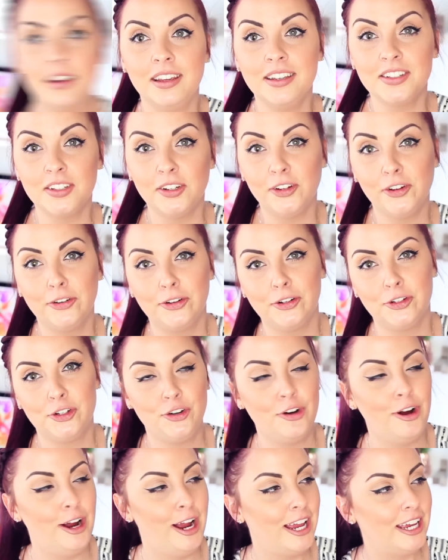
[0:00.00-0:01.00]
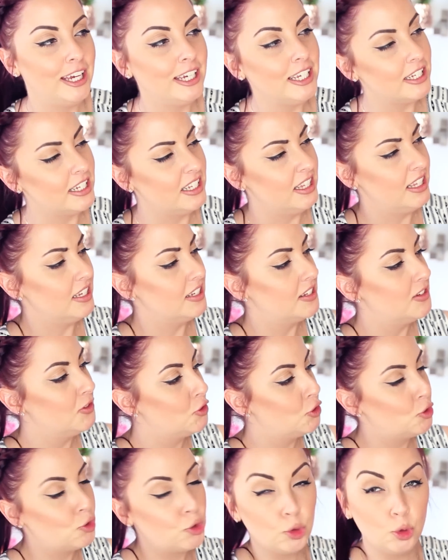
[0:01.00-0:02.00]
Next cereal to try is this
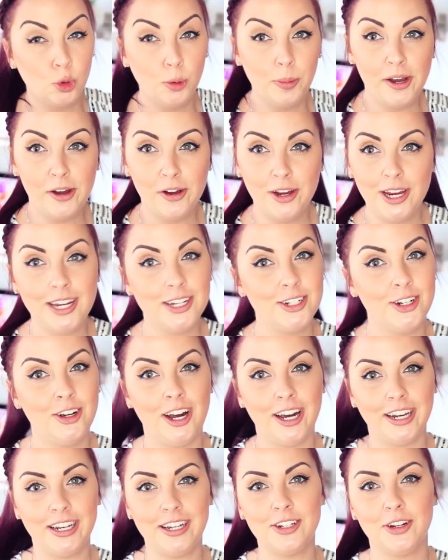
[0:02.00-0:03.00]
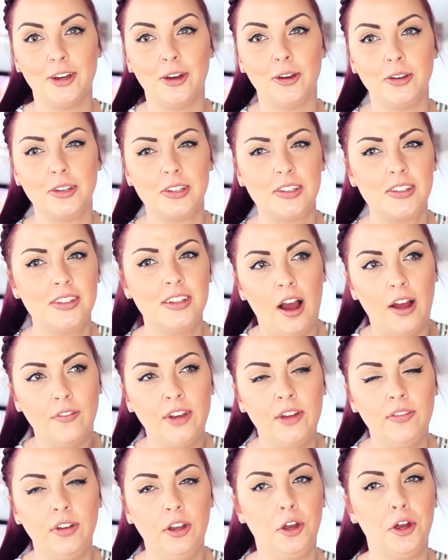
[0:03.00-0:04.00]
strawberry tiny toast. I've
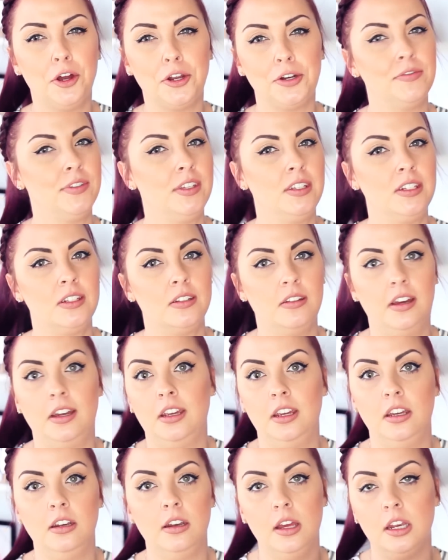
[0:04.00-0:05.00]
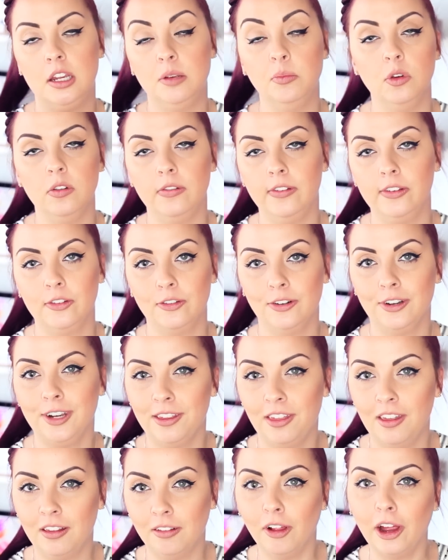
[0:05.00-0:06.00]
never heard of this like in any movies or
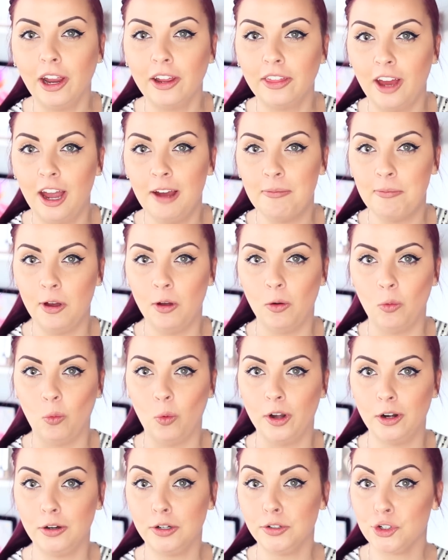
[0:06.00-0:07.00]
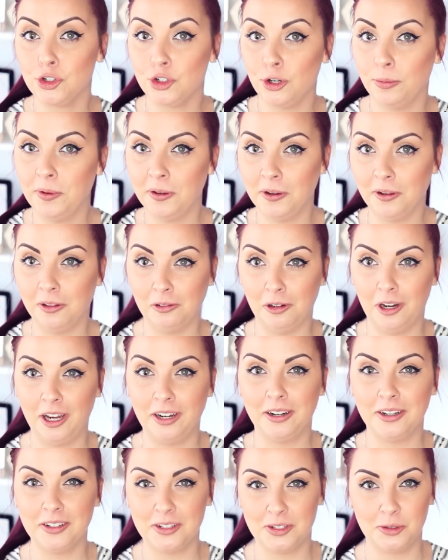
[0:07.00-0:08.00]
anything like that, but when I was shopping
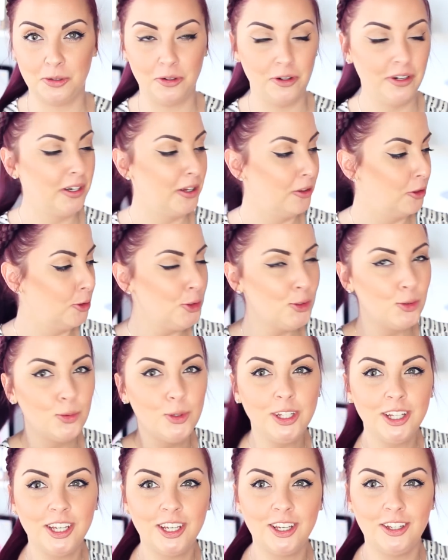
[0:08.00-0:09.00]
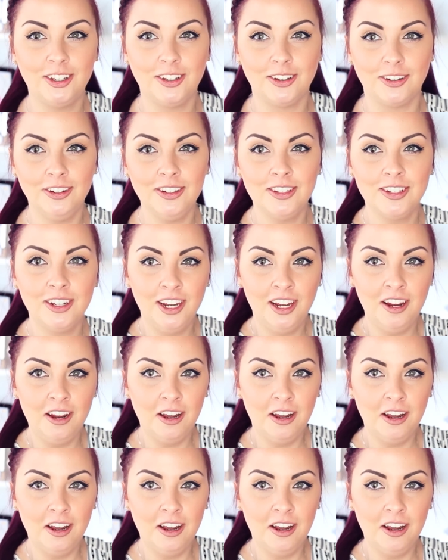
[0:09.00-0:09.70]
online I saw it and I thought it was really cute.